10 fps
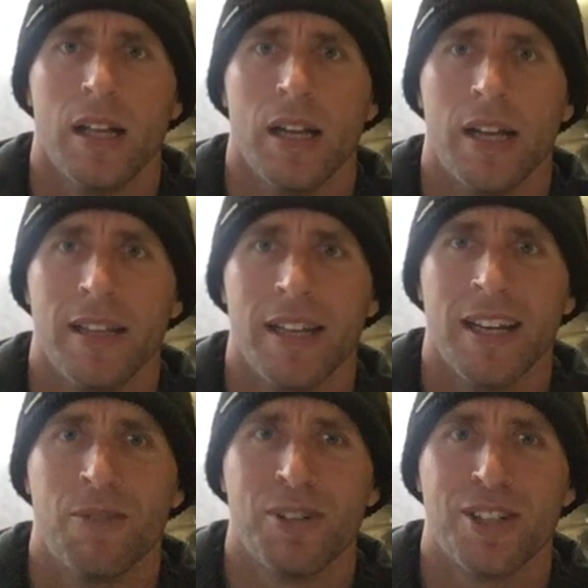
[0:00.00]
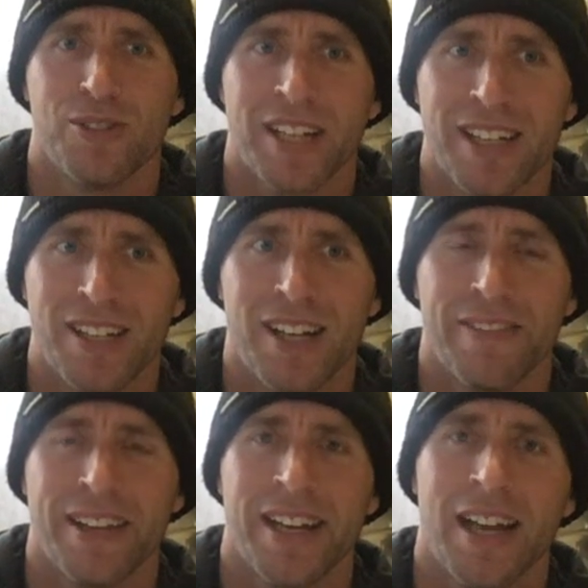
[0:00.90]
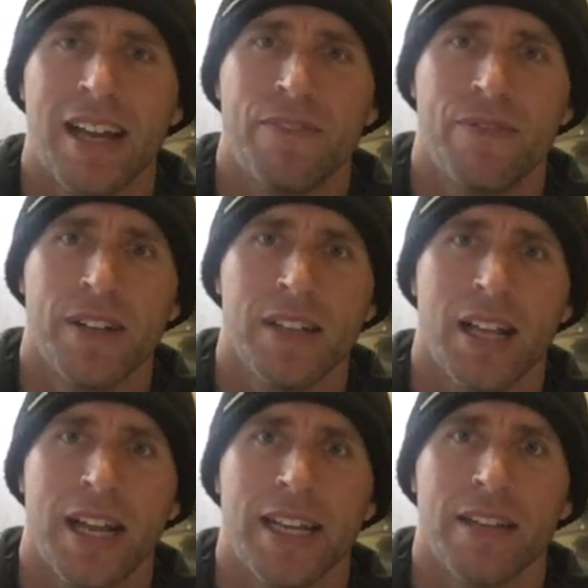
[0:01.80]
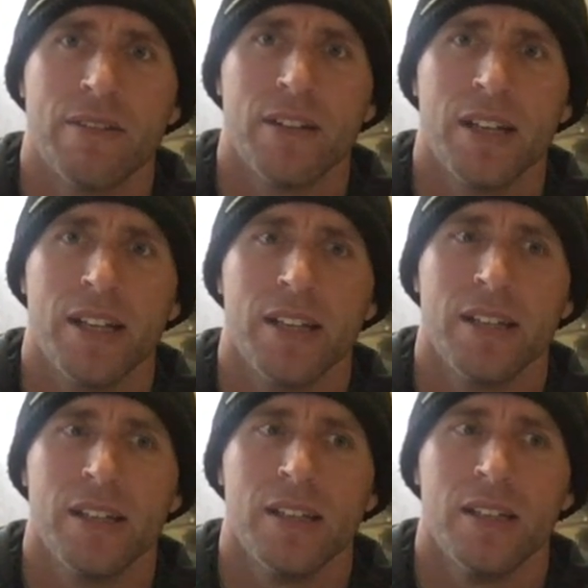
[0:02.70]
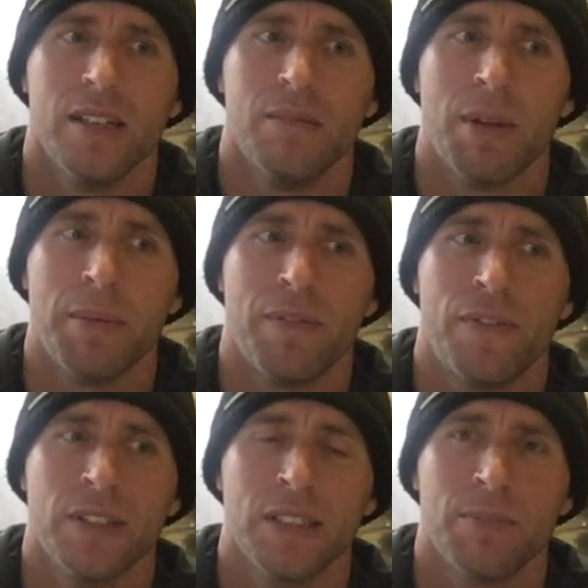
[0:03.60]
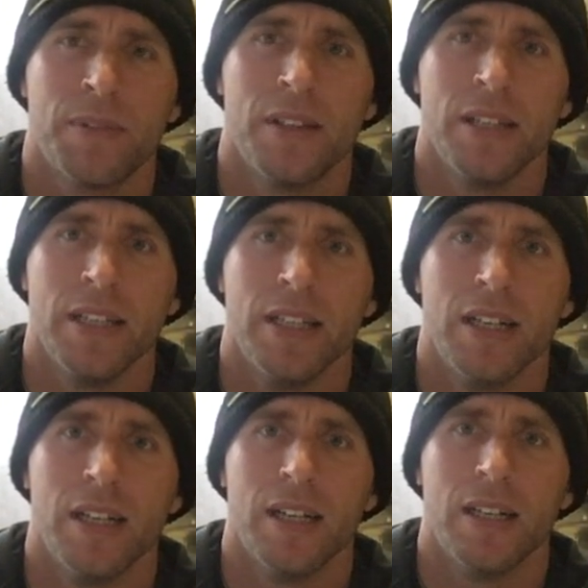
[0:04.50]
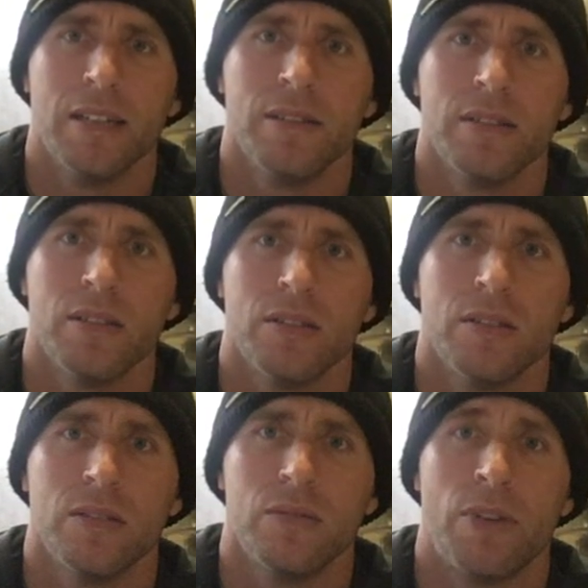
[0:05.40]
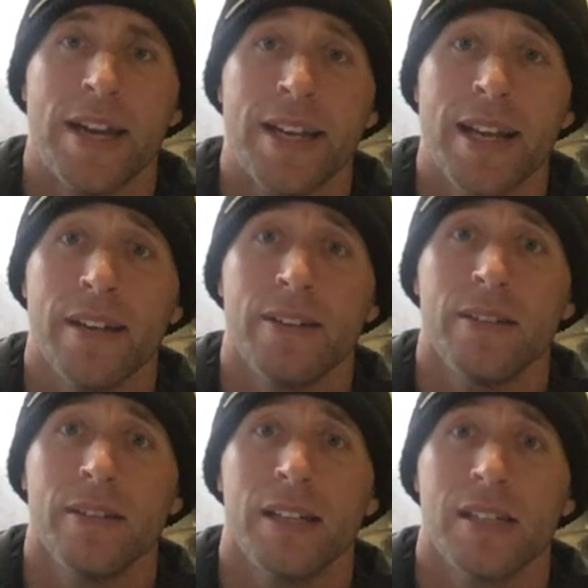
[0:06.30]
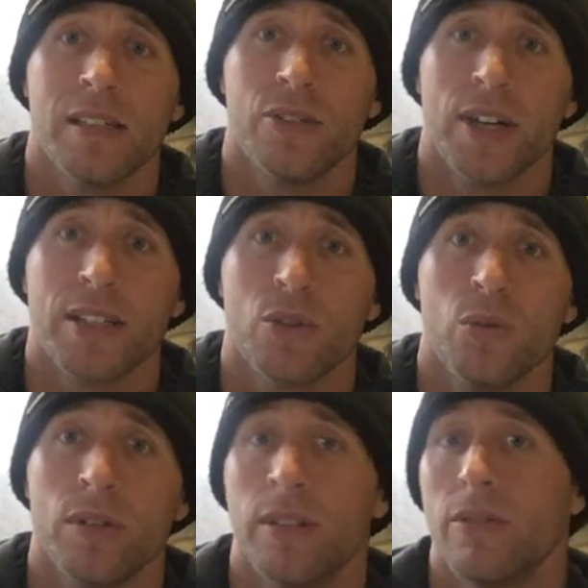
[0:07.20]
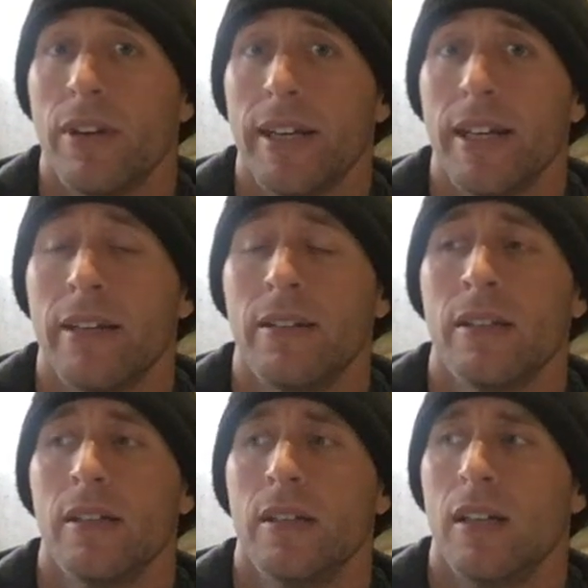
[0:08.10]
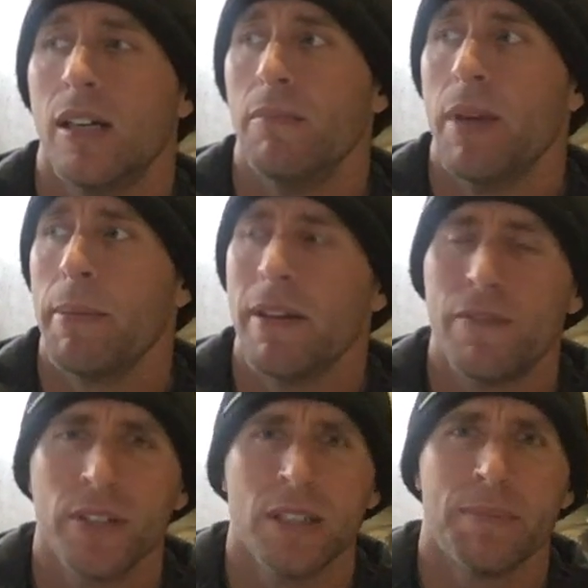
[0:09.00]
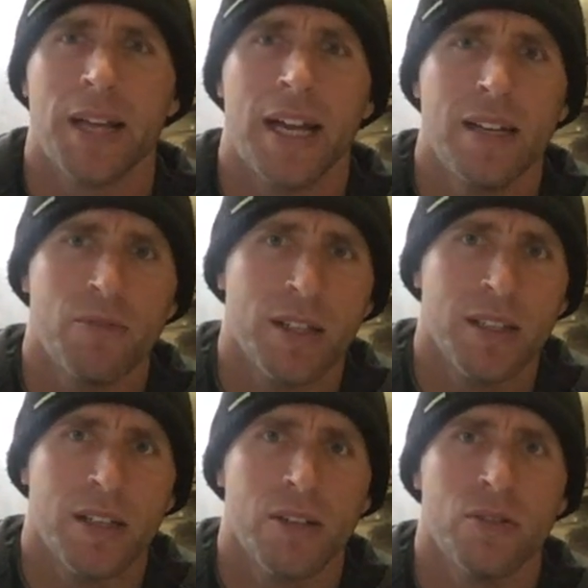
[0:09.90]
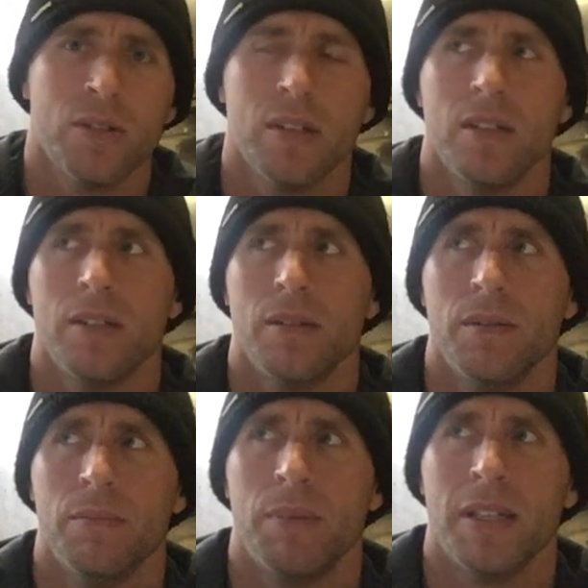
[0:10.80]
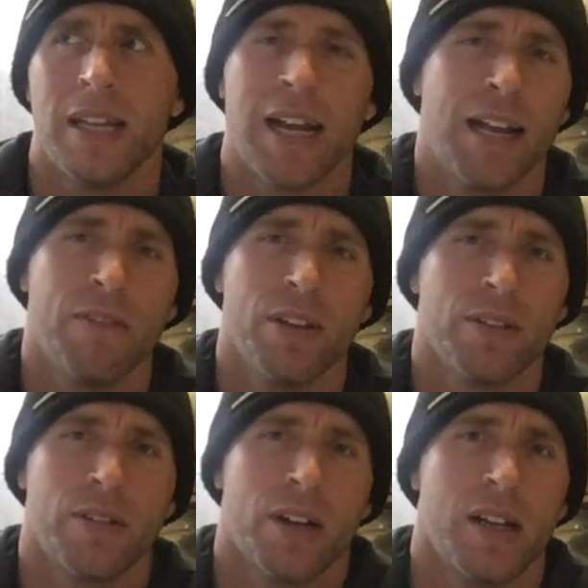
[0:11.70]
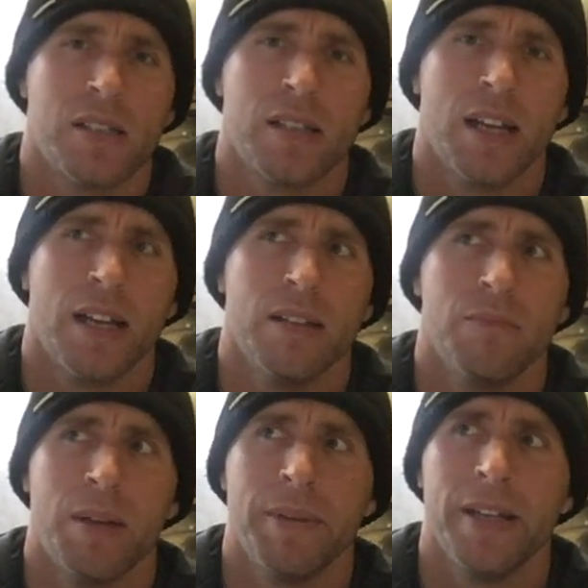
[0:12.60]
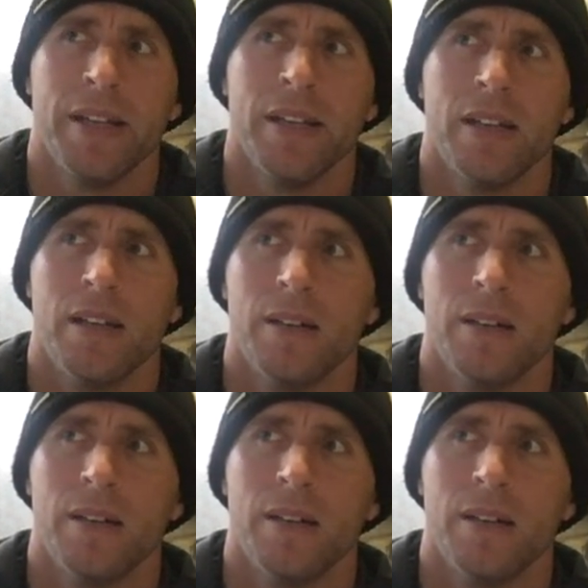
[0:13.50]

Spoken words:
and then I went to go take off, and I feel like it maybe filled up the radiator, as a transcooler in the radiator. Maybe it filled up that and it went low. But then I have other thoughts that maybe